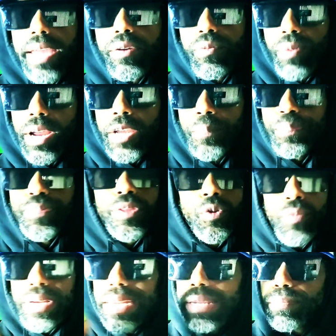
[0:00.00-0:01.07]
like, right?
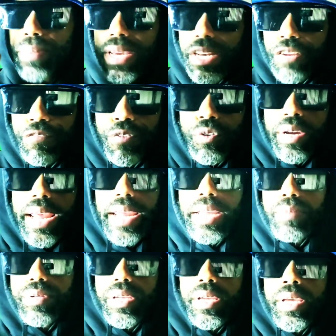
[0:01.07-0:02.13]
We need meaningful
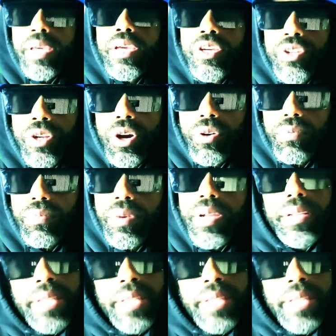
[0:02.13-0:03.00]
games. You know,